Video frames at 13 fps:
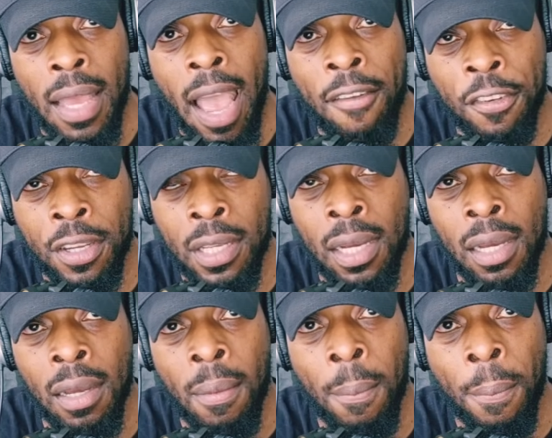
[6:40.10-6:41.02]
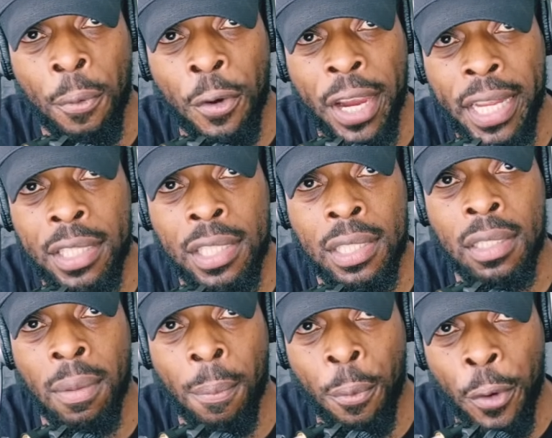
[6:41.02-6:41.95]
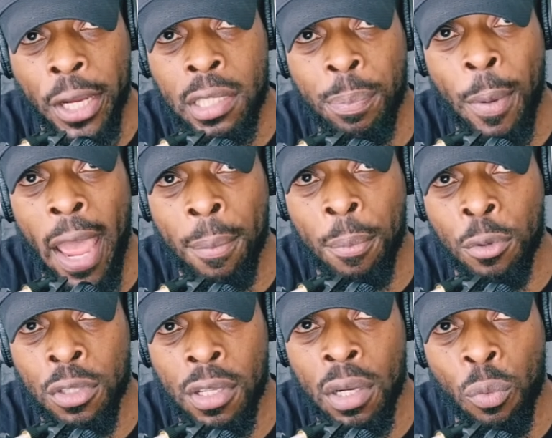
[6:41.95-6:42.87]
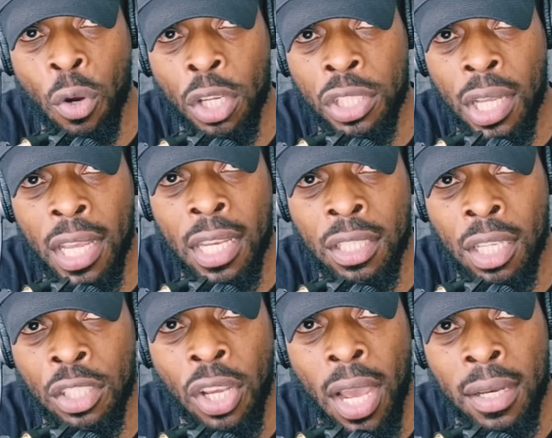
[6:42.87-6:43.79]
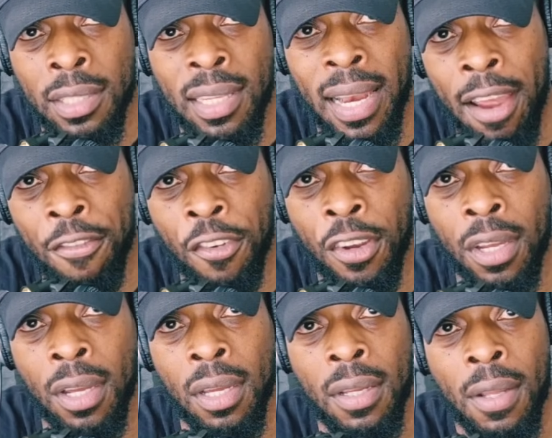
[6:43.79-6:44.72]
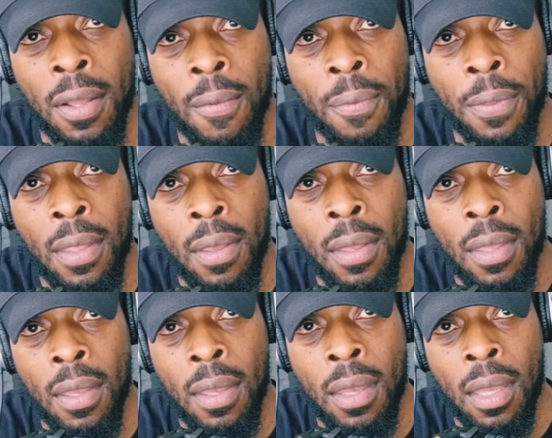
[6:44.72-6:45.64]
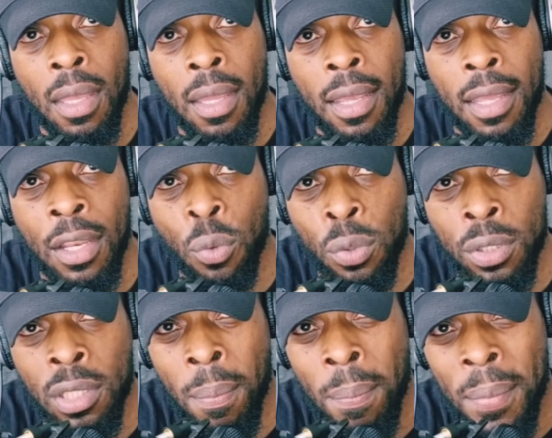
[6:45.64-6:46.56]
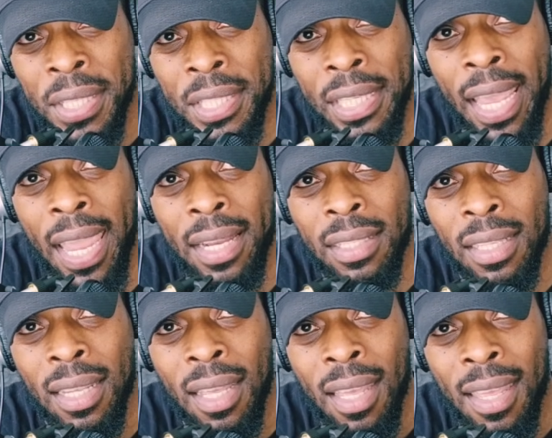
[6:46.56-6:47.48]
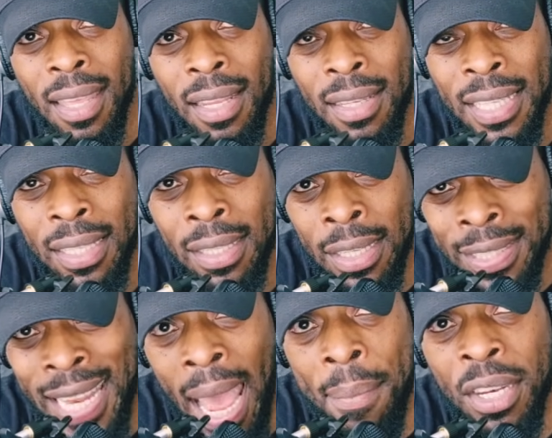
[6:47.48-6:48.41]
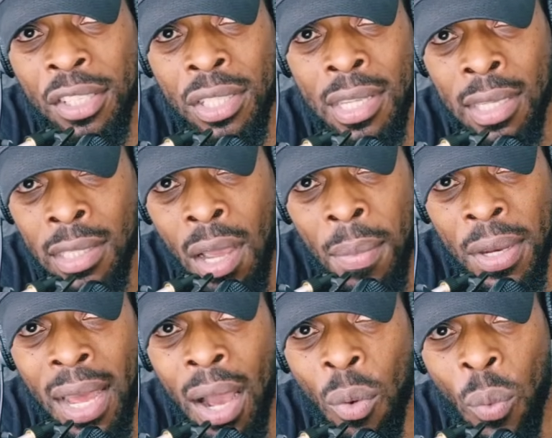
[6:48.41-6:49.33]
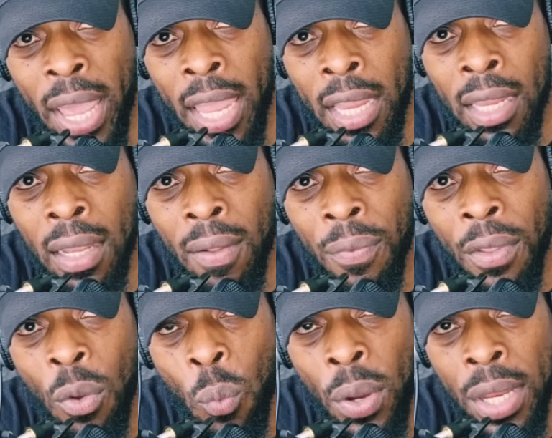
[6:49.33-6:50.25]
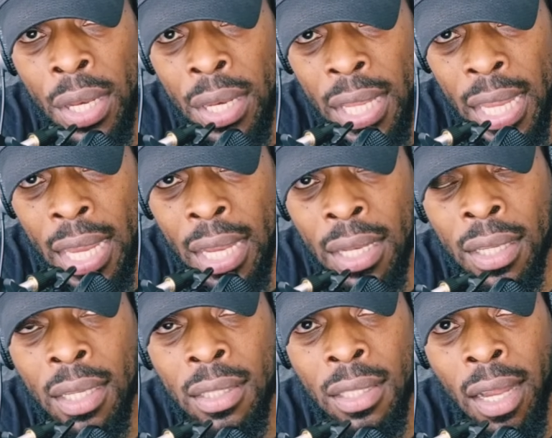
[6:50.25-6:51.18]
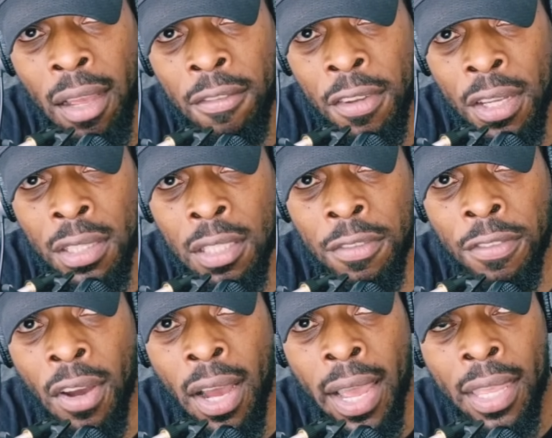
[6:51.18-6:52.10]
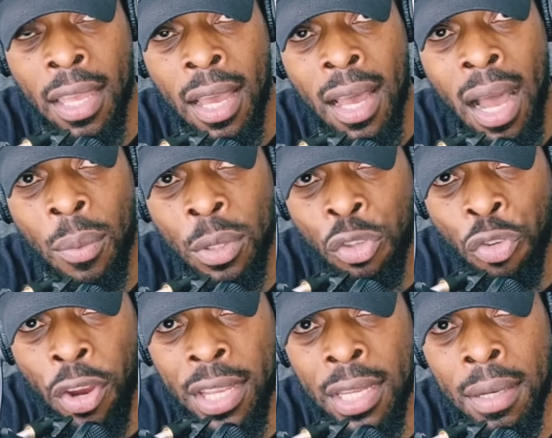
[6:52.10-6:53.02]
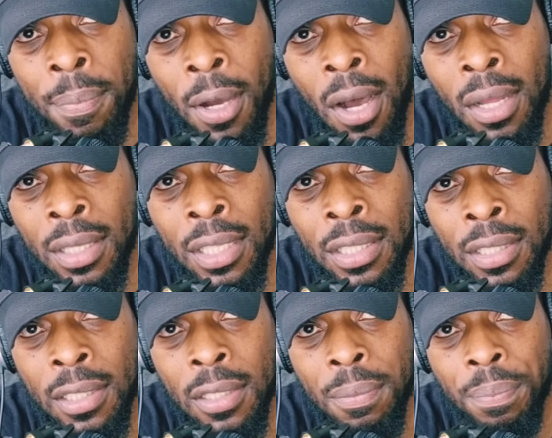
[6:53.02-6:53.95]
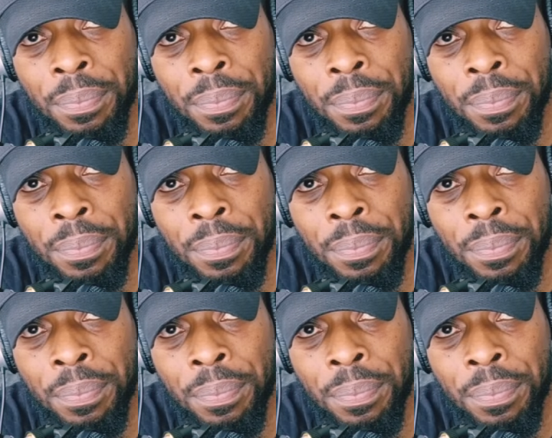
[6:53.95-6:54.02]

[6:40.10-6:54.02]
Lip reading: Africa, BRICS, the BRICS pact, Brazil, Russia, India, China, South Africa. In order to mitigate the damages that's coming our way, we need to diversify our trading partners.